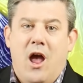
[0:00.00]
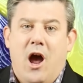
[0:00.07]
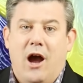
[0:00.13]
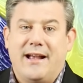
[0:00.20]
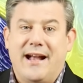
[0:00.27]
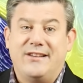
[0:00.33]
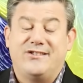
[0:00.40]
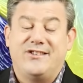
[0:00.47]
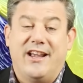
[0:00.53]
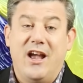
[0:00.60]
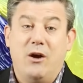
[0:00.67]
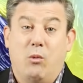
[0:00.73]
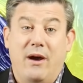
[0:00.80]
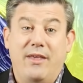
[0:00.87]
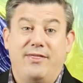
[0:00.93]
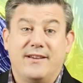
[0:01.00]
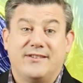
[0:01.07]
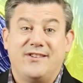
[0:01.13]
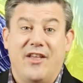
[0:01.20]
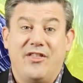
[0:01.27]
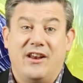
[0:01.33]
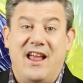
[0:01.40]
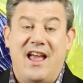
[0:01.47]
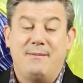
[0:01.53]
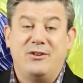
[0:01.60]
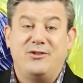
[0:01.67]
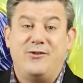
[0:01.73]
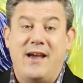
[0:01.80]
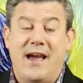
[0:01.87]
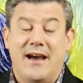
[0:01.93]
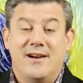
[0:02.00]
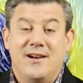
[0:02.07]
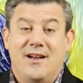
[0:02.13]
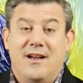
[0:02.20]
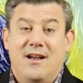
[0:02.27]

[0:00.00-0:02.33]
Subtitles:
Okay, sticking with the Southern Hemisphere,